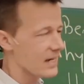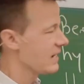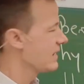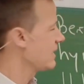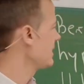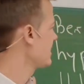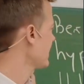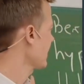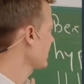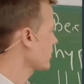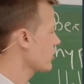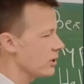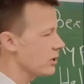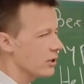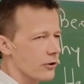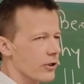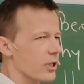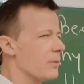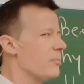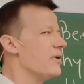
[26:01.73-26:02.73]
It's actually
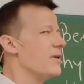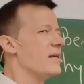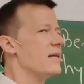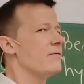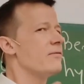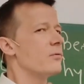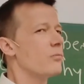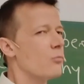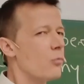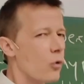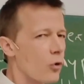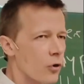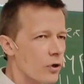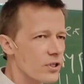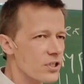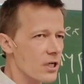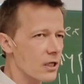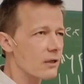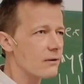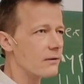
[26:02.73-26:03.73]
to be even more
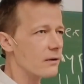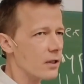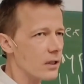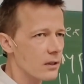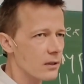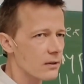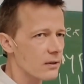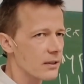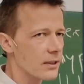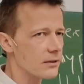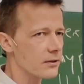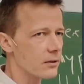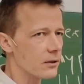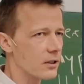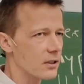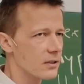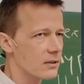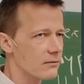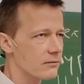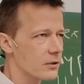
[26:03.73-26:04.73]
general later
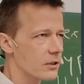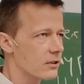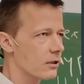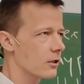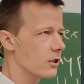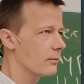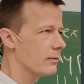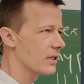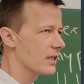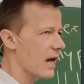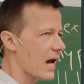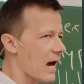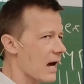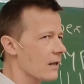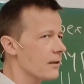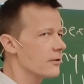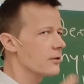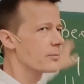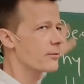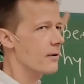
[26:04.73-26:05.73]
on. We'll talk about
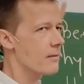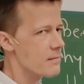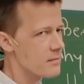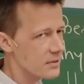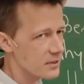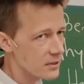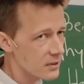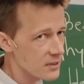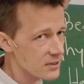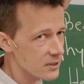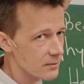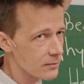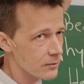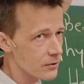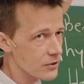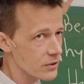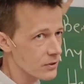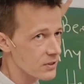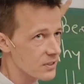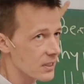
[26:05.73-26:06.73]
other probability
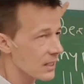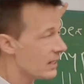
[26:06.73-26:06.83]
distributions